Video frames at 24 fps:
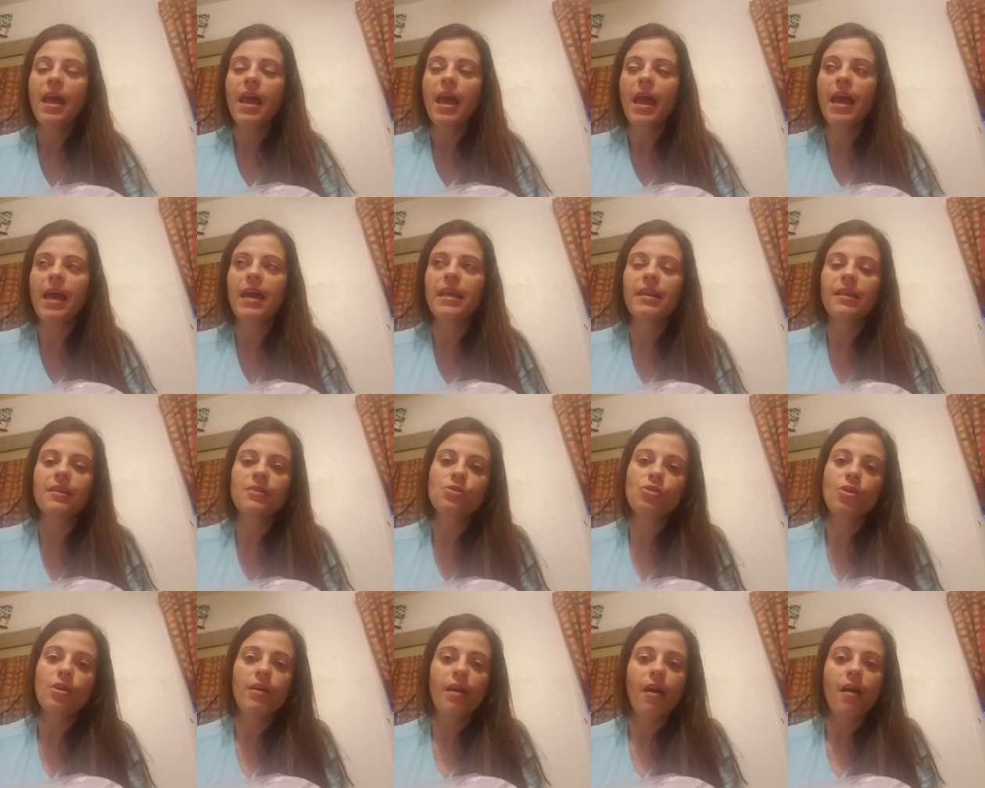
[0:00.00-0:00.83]
And
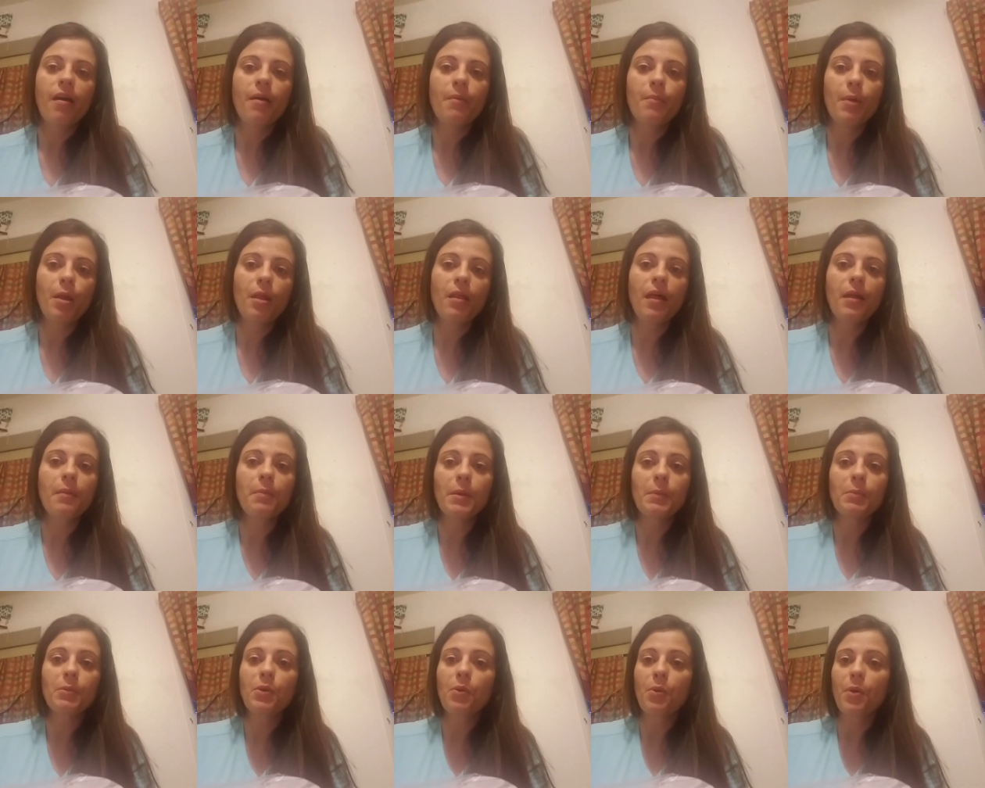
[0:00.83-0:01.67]
a lot of
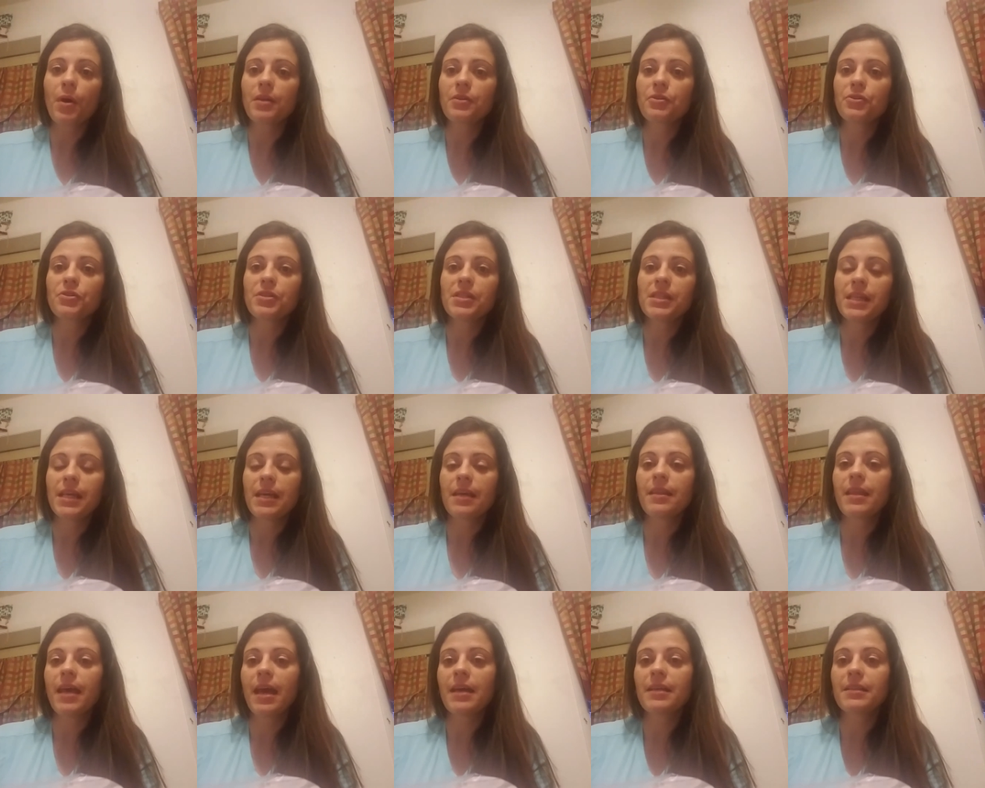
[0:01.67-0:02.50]
people don't
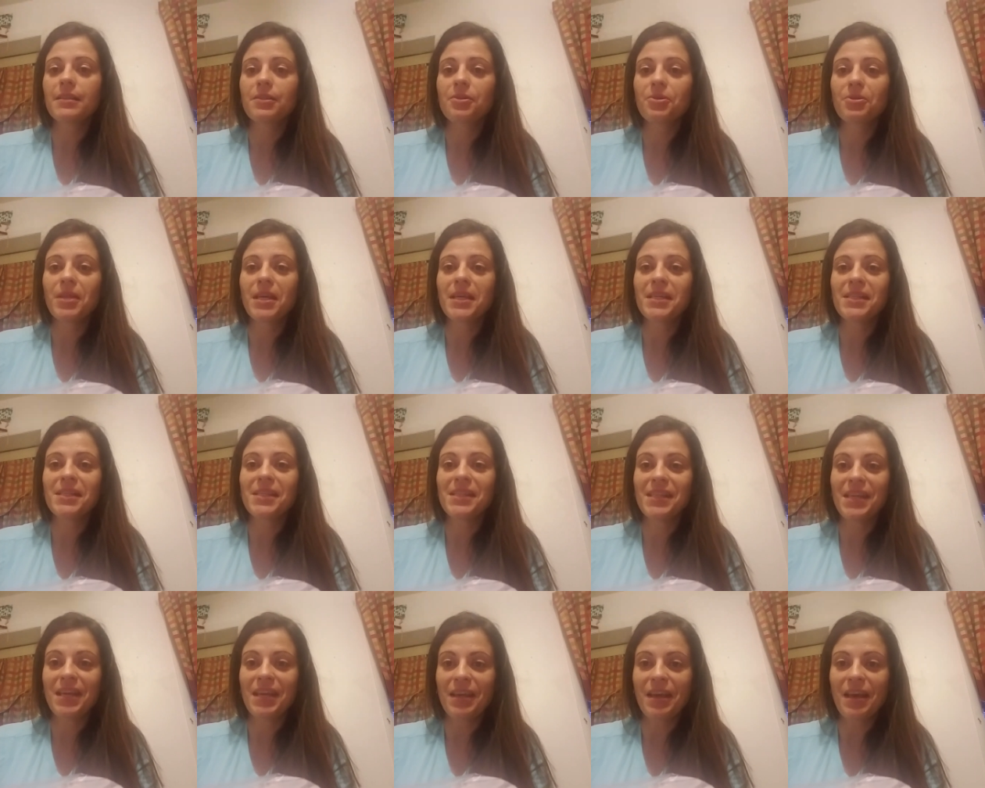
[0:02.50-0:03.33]
understand that until they
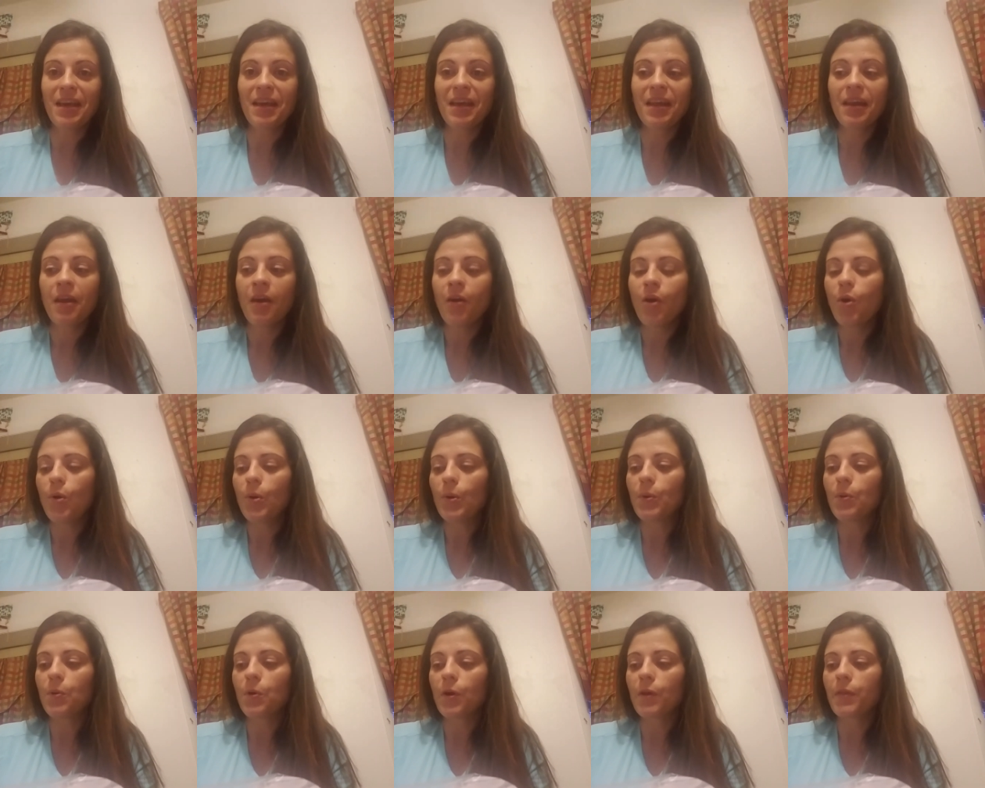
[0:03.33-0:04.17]
see it
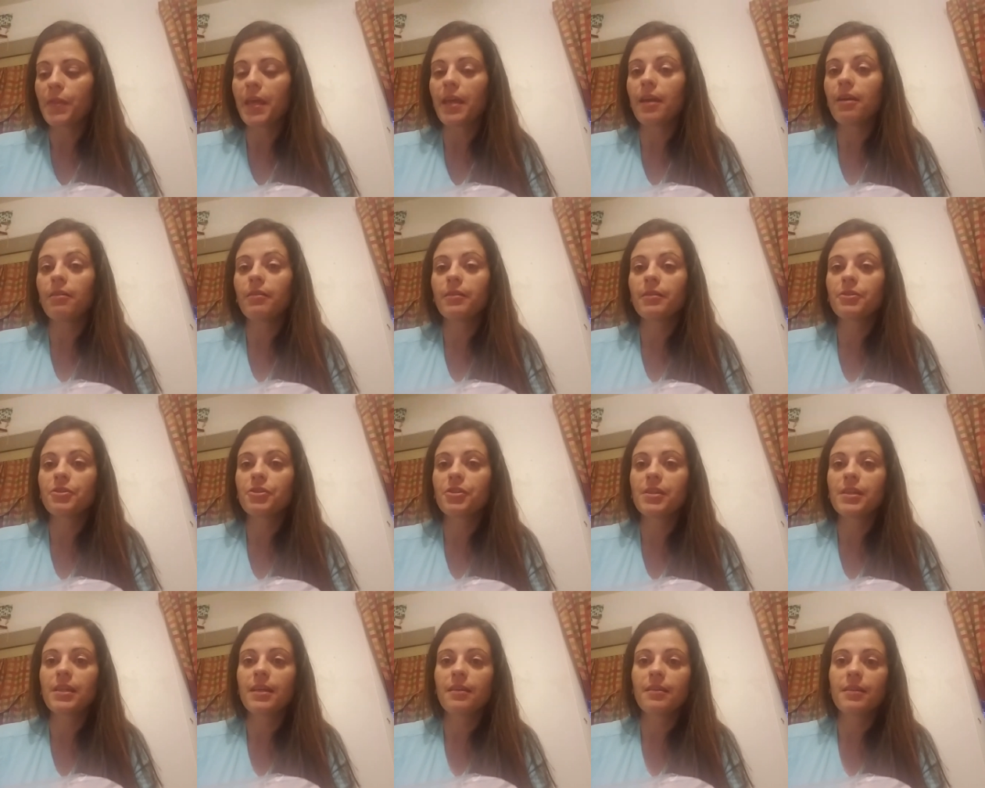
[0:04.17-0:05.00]
or they don't
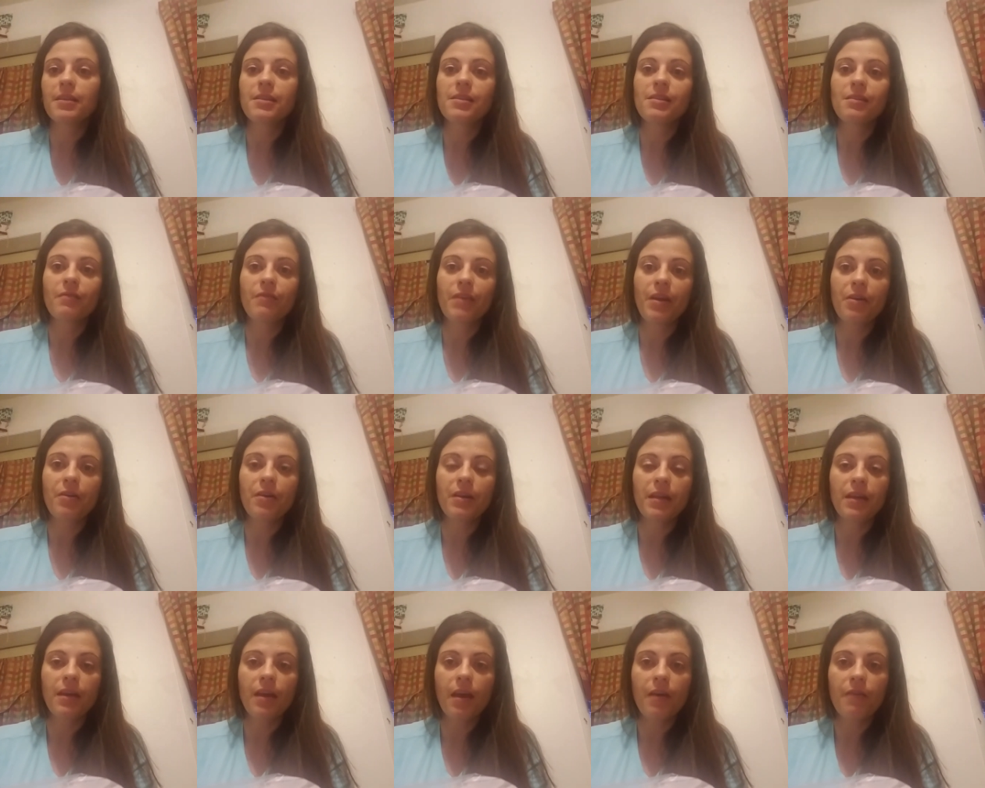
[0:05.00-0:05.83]
understand the
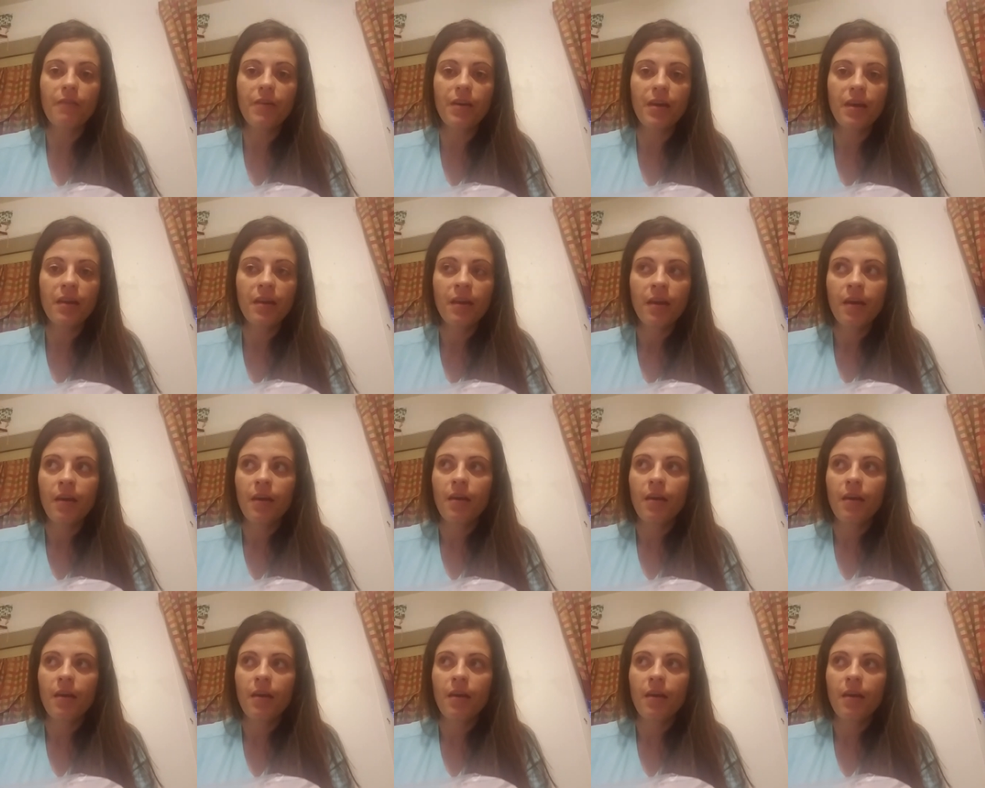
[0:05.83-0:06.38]
severity of it.